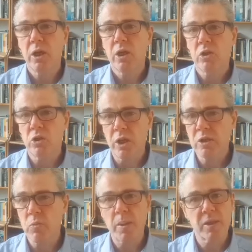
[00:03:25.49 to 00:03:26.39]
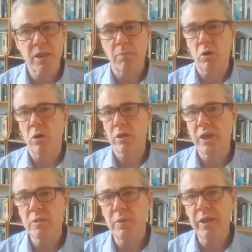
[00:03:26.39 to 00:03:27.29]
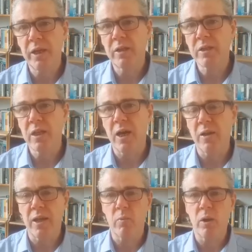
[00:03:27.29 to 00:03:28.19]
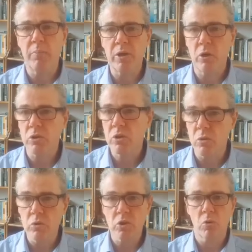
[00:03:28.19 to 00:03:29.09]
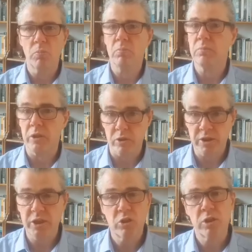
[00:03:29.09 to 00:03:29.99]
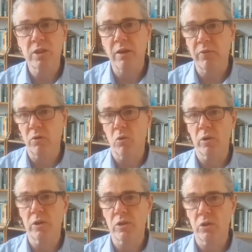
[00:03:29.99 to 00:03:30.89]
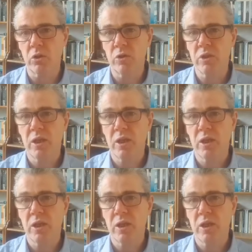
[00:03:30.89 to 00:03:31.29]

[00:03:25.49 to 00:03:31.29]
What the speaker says: just when the summer holidays begins and there will be no schools open because teachers have their own concerns